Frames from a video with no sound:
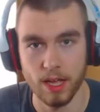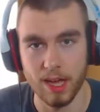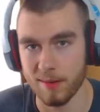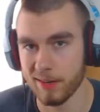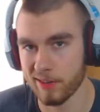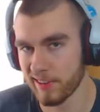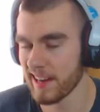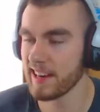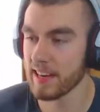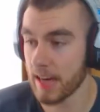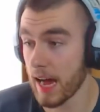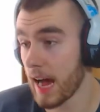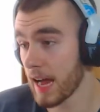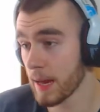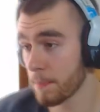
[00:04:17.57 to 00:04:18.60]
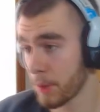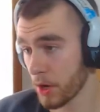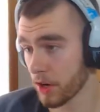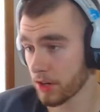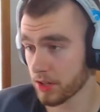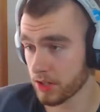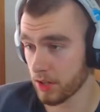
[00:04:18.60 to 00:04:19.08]
I mean, granted, I
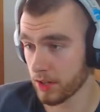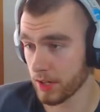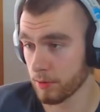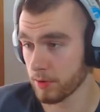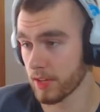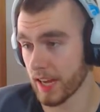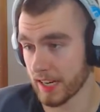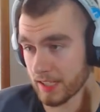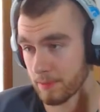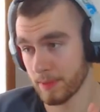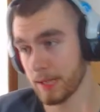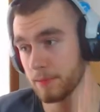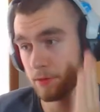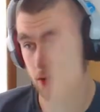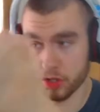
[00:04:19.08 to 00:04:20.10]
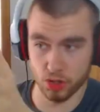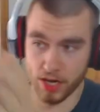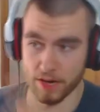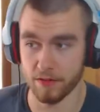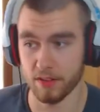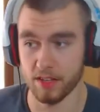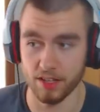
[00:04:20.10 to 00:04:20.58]
personally would like to be able to
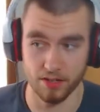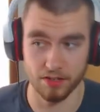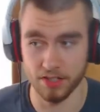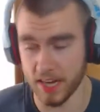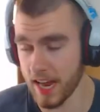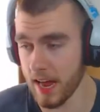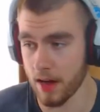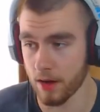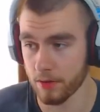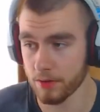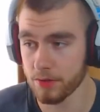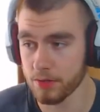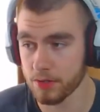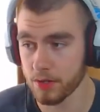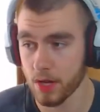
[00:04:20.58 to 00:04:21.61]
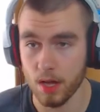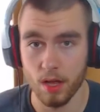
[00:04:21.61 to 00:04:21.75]
drive to the other towns,